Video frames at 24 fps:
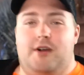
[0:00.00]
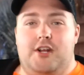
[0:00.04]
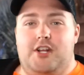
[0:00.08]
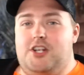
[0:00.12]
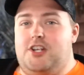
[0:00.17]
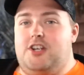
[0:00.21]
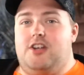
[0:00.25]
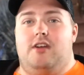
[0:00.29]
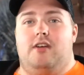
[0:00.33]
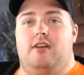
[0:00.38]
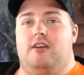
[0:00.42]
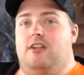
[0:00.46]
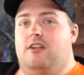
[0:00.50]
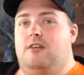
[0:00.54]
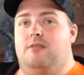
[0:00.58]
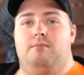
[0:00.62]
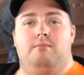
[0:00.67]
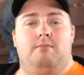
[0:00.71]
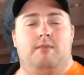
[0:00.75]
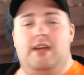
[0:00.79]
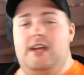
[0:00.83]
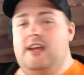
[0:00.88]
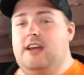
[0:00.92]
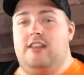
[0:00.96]
much
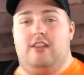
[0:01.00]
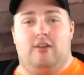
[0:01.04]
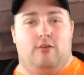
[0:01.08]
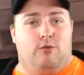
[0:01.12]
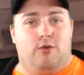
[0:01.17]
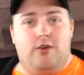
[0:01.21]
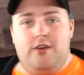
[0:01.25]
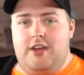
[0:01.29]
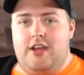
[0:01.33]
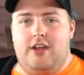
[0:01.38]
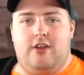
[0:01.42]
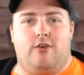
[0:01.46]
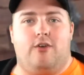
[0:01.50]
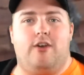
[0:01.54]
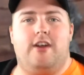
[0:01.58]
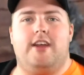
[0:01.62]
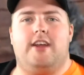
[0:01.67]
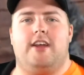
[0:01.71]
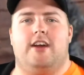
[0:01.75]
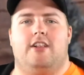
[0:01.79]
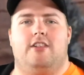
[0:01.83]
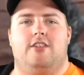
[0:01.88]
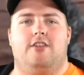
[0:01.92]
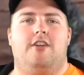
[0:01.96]
me at The Rookie
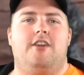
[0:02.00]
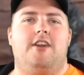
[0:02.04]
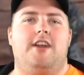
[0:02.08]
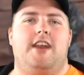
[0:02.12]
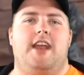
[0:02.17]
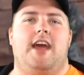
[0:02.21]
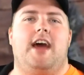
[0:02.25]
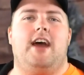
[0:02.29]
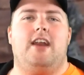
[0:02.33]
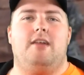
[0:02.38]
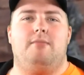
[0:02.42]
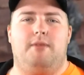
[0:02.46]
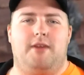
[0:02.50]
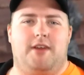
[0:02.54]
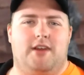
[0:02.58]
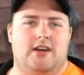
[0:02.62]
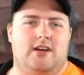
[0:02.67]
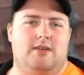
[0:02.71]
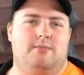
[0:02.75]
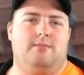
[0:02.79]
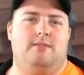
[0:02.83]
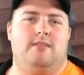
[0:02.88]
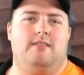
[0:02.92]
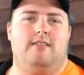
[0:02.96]
Critic learning how to
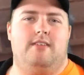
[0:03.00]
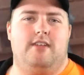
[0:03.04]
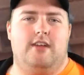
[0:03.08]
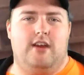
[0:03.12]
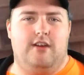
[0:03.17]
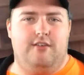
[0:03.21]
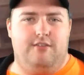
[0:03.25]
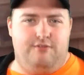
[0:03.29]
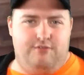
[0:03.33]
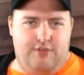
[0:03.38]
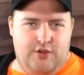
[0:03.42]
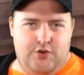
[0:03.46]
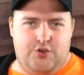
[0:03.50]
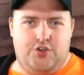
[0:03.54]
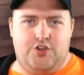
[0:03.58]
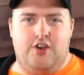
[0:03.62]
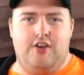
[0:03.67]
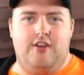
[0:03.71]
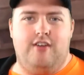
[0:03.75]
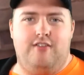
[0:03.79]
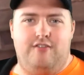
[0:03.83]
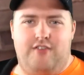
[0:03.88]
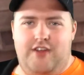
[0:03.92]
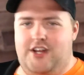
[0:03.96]
become a
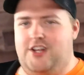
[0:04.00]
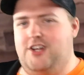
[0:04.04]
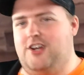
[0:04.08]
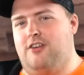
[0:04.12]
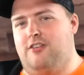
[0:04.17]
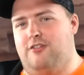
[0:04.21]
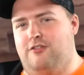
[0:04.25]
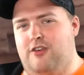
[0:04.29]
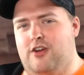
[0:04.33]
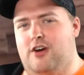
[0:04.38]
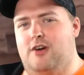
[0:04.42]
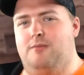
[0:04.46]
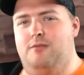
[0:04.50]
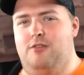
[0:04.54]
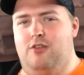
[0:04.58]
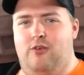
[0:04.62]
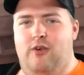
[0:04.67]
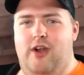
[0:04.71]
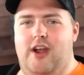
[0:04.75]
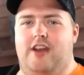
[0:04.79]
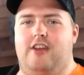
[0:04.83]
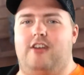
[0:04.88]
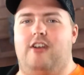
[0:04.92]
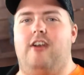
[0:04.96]
future feature film
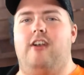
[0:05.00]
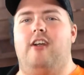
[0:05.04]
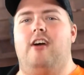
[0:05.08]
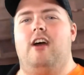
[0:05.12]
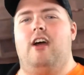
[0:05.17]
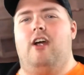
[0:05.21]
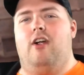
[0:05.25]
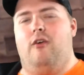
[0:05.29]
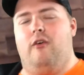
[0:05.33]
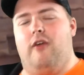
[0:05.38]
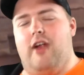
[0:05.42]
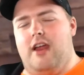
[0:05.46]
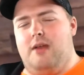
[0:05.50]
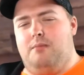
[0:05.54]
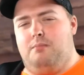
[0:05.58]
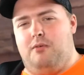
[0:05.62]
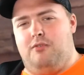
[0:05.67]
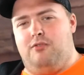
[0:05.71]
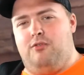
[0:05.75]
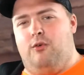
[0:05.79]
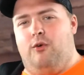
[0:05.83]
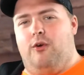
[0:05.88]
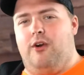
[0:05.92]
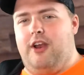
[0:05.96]
director right
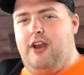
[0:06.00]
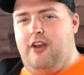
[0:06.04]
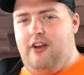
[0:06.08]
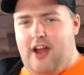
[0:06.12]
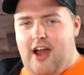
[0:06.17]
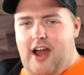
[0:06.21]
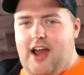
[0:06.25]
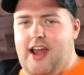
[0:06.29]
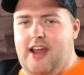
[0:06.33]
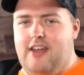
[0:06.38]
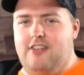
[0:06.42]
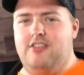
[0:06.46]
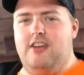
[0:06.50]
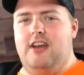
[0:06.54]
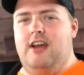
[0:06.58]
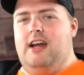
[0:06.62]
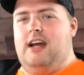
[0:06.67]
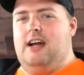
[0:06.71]
before your eyes.